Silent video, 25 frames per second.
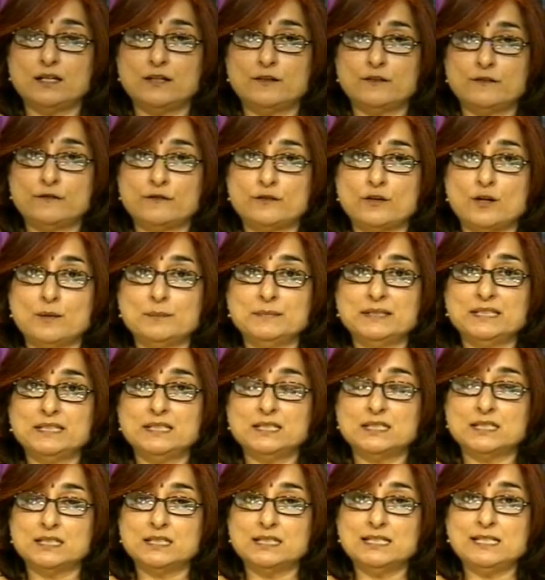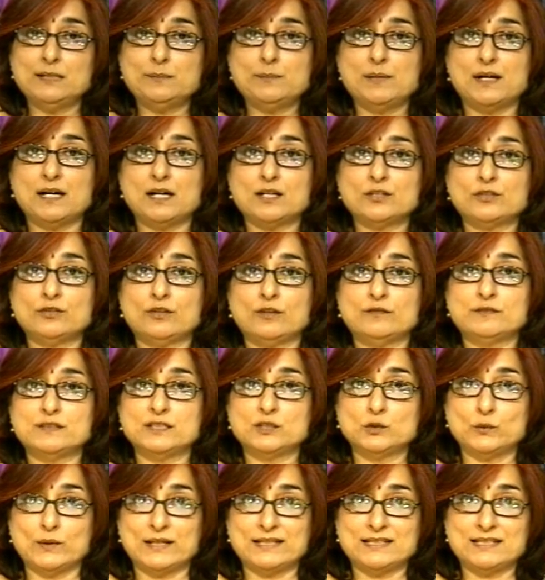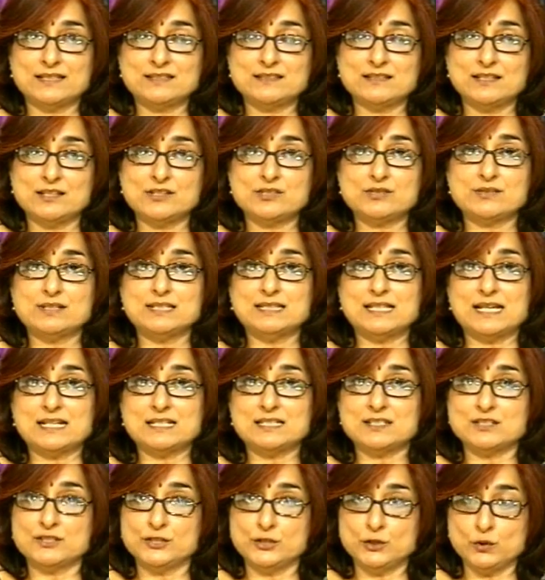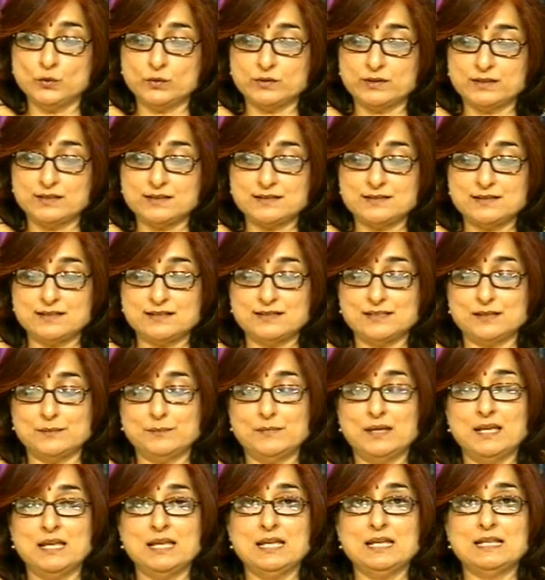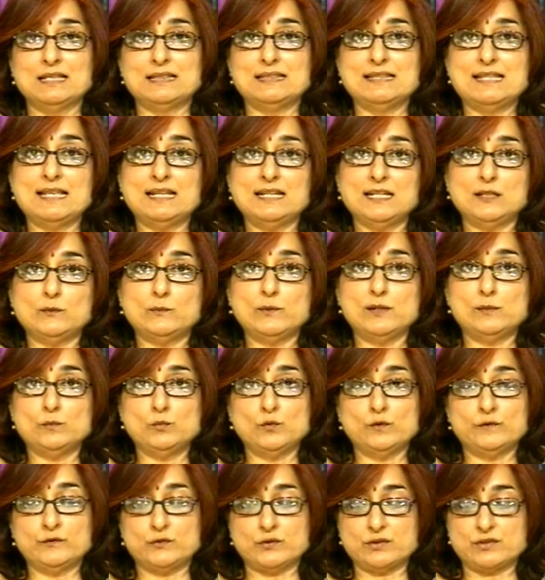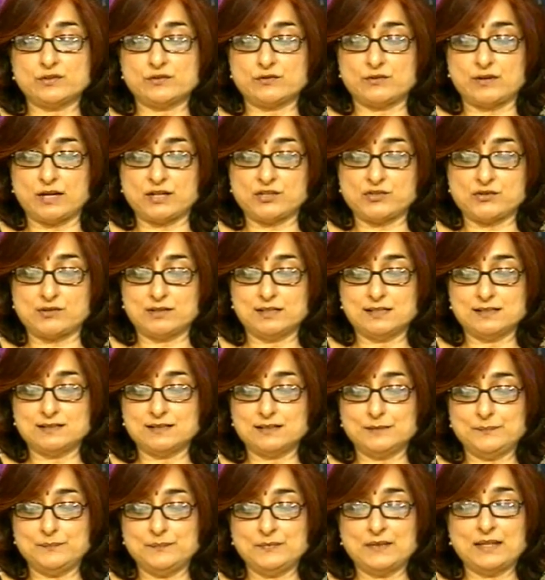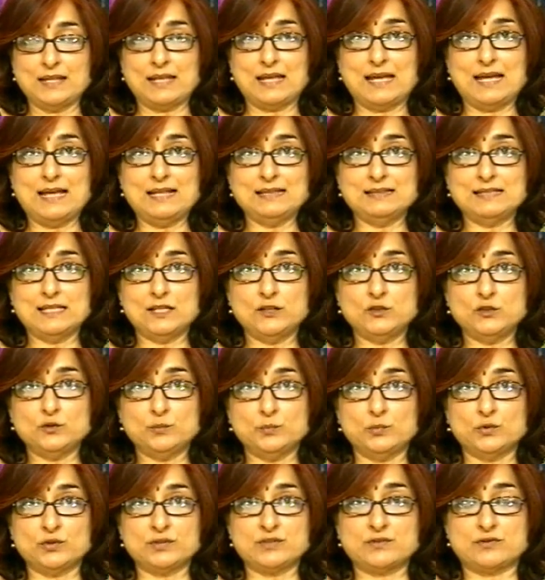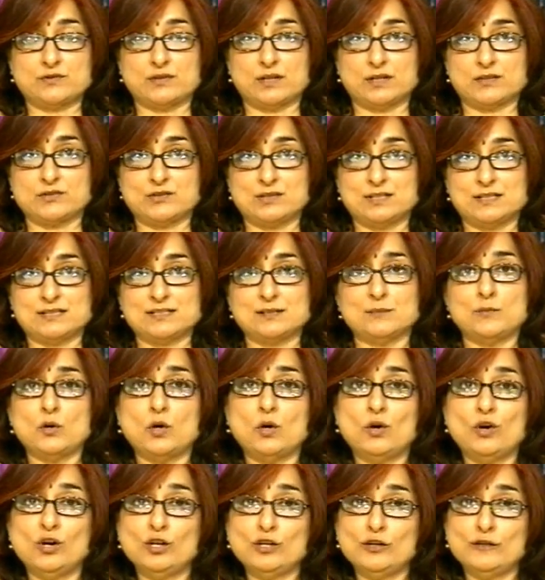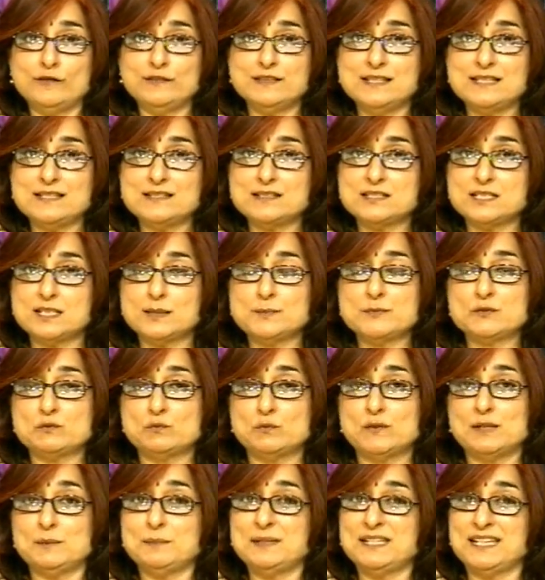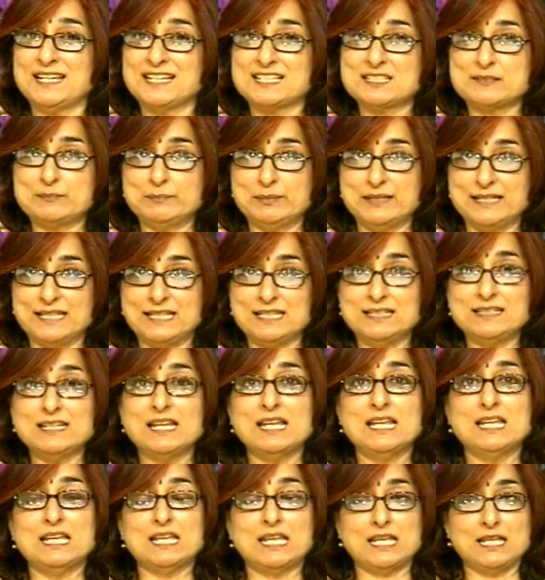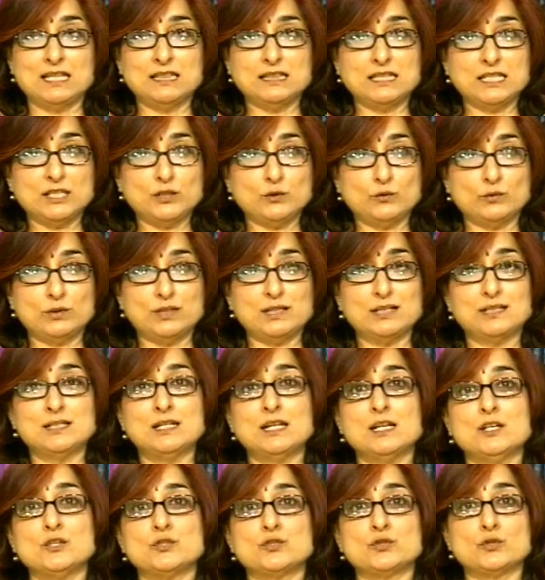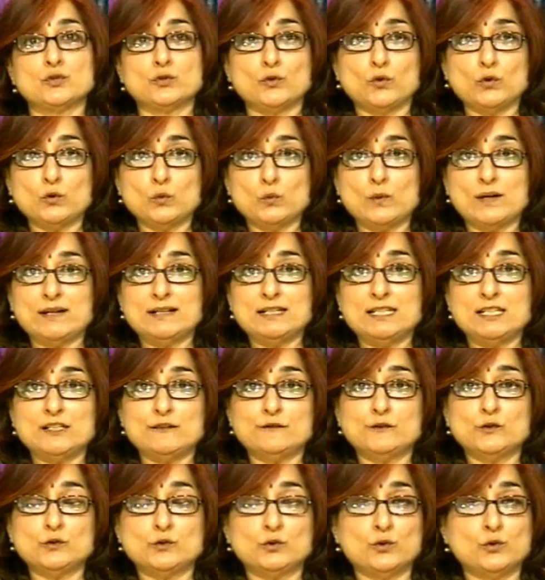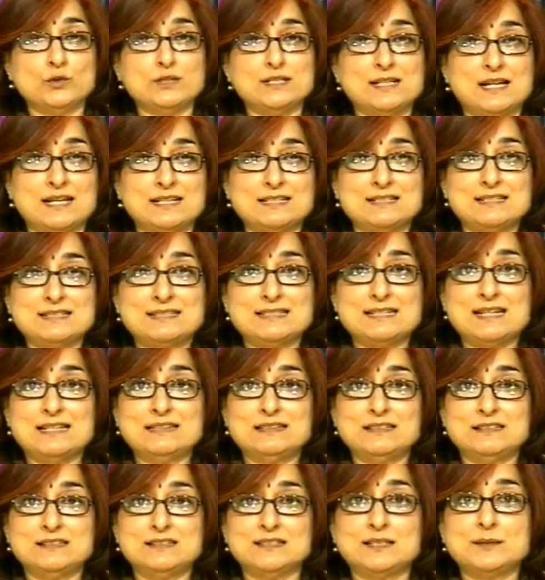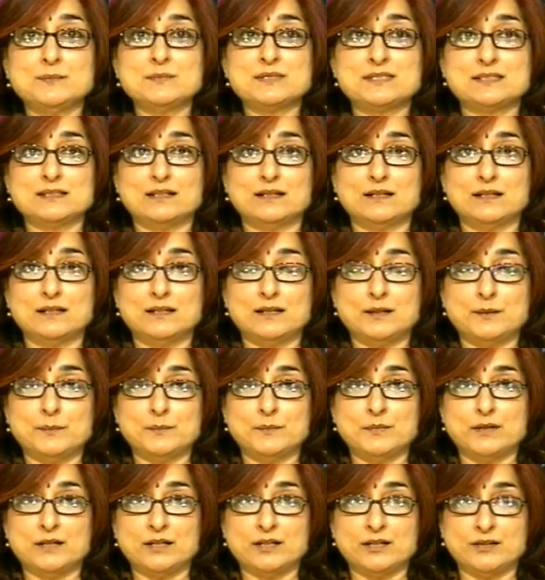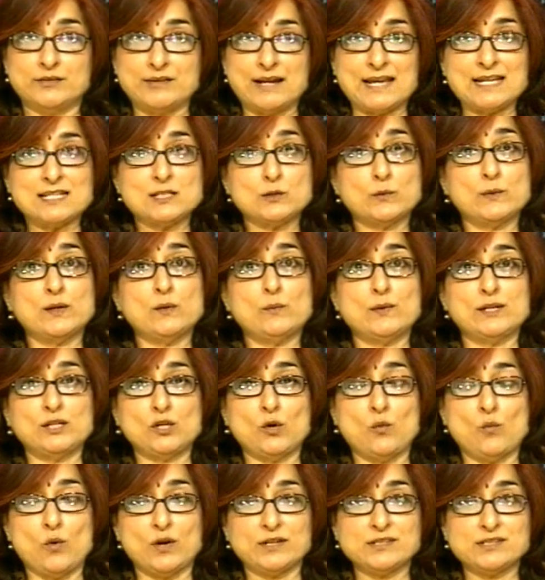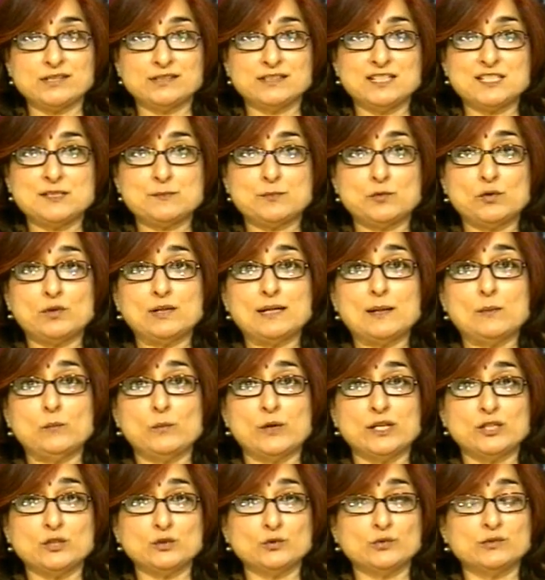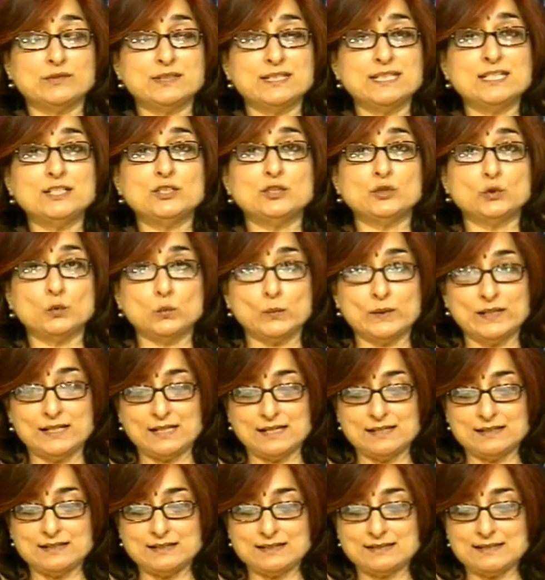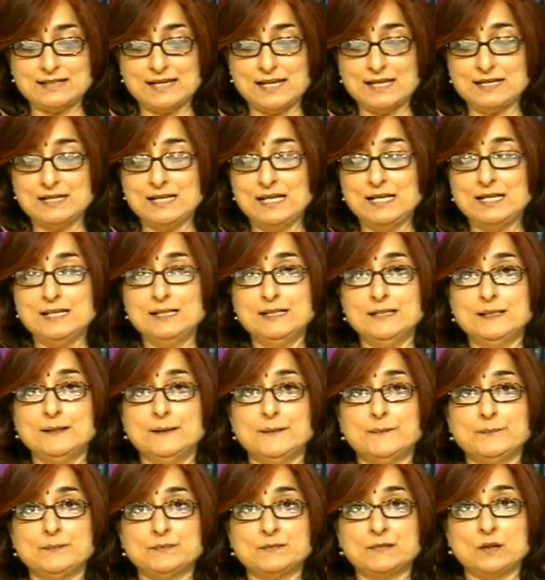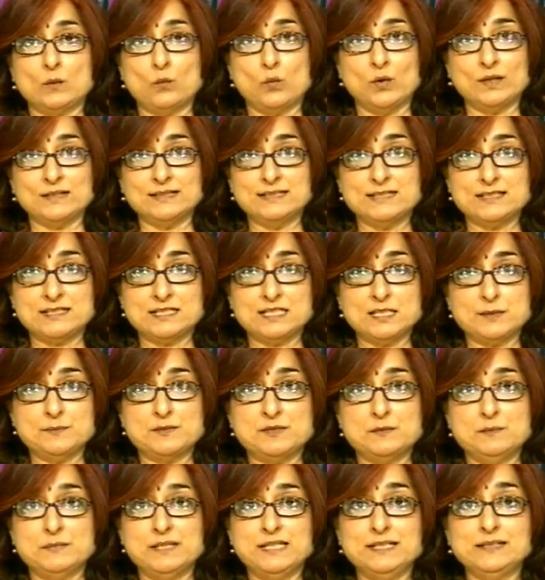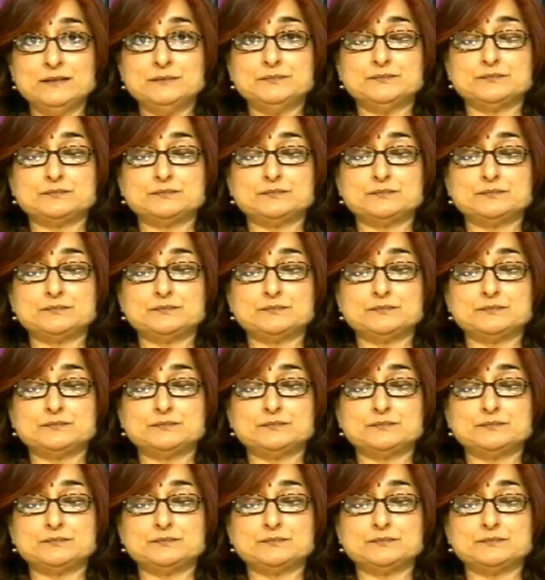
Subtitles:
from the early part of the 20th century, that is new criticism. Then it will move to structuralism, and then to post-structuralism. All of these terms will be explained in the unit. So don't worry if you don't understand the terms right away when you're watching this program. When you read, you will understand what these terms mean.